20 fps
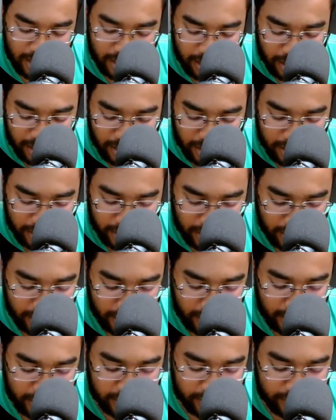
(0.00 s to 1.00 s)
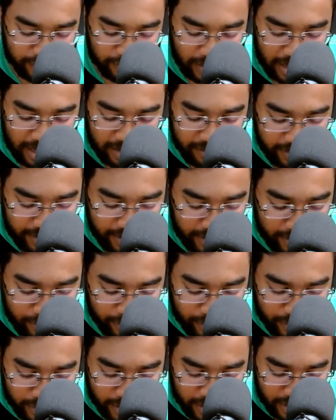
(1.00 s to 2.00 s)
here it is 5 into
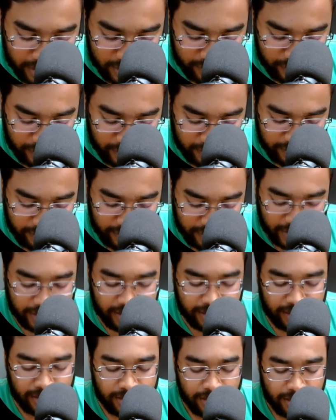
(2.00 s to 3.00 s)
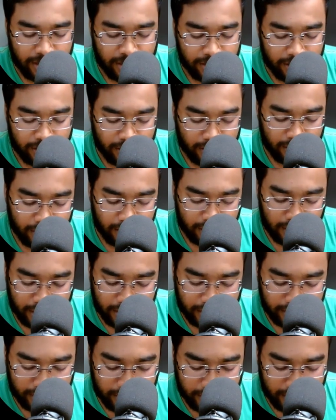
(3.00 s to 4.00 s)
3 is 15,
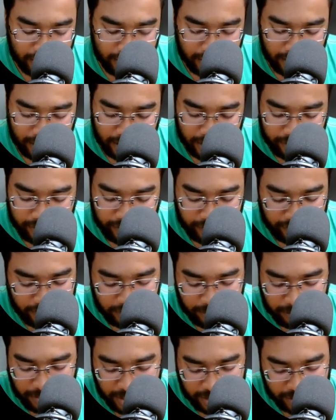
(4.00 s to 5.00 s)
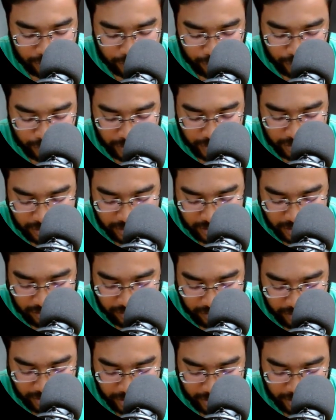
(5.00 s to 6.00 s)
and then 15 plus 2 is
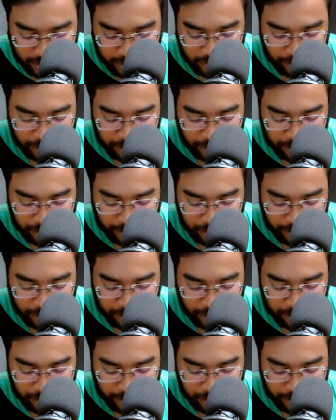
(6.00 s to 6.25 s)
17.